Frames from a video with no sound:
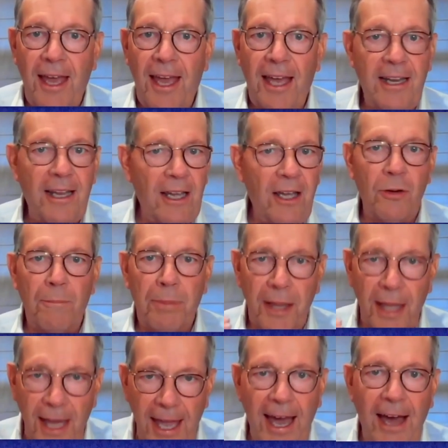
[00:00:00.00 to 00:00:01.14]
and it could
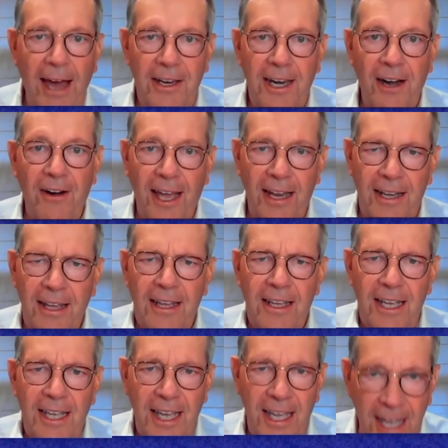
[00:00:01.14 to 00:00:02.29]
play out here and
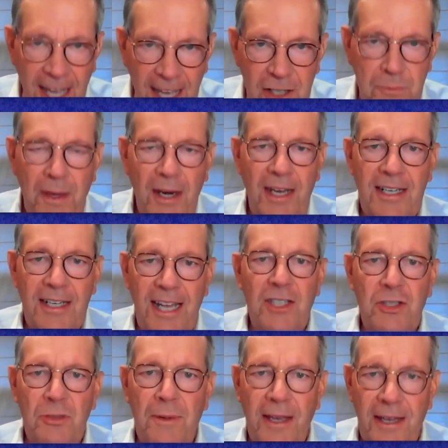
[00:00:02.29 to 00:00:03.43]
is, but it
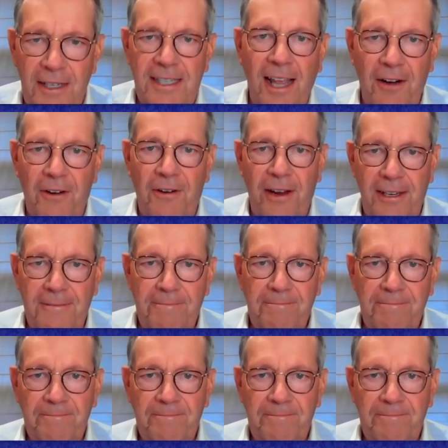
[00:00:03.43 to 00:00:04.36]
needs to be accelerated.